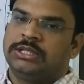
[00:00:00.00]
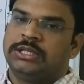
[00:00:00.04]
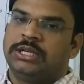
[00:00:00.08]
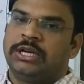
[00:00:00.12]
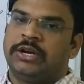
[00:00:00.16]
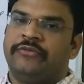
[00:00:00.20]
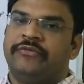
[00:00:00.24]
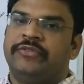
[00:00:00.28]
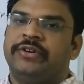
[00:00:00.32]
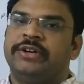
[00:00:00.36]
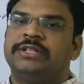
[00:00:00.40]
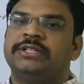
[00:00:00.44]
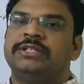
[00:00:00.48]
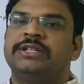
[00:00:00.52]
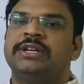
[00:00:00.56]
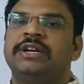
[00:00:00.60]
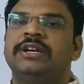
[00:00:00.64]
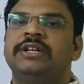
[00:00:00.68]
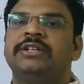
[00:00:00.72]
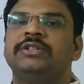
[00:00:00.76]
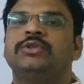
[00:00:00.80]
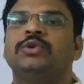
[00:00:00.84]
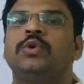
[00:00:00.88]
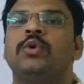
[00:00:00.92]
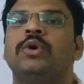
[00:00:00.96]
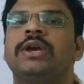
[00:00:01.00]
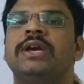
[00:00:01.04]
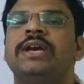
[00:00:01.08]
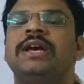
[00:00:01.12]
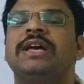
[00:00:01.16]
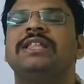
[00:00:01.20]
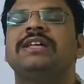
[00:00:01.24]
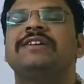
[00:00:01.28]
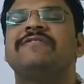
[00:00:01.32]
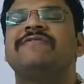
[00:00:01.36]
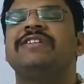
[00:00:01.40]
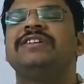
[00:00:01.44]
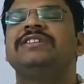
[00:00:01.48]
If it is done, it is okay,
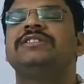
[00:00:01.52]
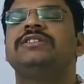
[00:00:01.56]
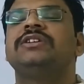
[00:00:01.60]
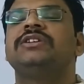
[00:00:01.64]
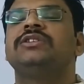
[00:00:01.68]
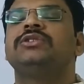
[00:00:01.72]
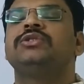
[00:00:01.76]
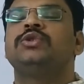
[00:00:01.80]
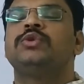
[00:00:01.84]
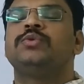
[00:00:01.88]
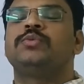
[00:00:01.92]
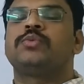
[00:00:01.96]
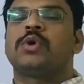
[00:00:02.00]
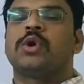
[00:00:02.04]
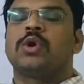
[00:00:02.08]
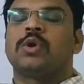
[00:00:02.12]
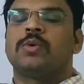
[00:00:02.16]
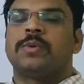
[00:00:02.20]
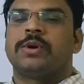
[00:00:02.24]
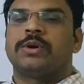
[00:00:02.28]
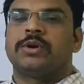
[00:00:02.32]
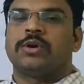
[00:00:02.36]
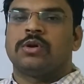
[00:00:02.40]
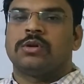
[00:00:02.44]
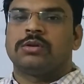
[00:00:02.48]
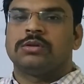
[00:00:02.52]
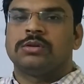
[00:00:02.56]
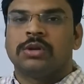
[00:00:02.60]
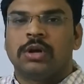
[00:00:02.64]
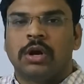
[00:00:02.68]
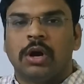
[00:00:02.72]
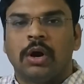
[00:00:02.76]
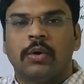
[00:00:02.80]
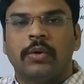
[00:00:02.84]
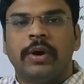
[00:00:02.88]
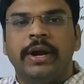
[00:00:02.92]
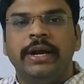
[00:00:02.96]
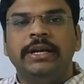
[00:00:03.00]
otherwise there is no problem at all.
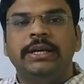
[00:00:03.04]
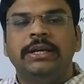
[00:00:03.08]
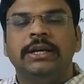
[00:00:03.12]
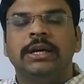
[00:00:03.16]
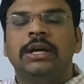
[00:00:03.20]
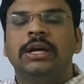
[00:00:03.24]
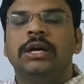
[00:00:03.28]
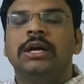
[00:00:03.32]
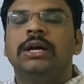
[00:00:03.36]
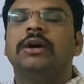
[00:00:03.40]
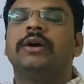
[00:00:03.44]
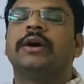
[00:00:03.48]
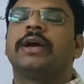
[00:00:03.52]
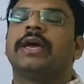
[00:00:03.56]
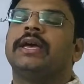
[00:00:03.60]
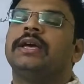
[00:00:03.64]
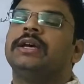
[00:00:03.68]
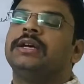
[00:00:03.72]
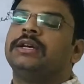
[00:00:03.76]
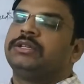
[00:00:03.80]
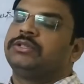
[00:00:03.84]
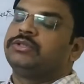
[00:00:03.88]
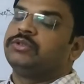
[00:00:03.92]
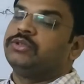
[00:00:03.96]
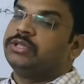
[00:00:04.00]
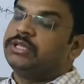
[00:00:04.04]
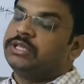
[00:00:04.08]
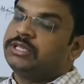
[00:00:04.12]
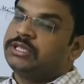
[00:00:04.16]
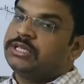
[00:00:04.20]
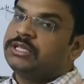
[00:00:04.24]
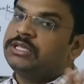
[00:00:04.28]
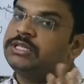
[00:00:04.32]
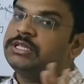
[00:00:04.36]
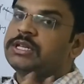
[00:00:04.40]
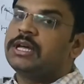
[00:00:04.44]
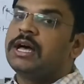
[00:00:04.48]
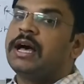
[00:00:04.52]
All right, okay, so this
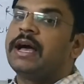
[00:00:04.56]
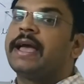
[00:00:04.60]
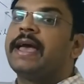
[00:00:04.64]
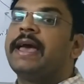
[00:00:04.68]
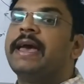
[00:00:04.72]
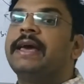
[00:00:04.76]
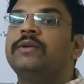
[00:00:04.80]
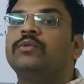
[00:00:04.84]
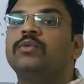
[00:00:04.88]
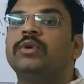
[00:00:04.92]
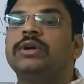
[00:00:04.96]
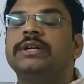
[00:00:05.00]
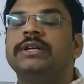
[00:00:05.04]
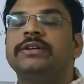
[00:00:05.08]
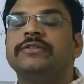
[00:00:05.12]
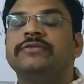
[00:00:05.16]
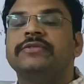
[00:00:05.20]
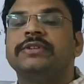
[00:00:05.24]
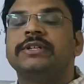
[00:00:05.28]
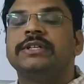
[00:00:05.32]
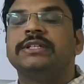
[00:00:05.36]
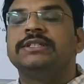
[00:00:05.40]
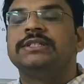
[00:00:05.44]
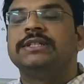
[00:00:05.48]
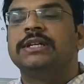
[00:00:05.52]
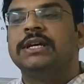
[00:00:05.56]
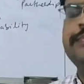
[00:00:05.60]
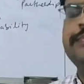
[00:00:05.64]
is again one difference.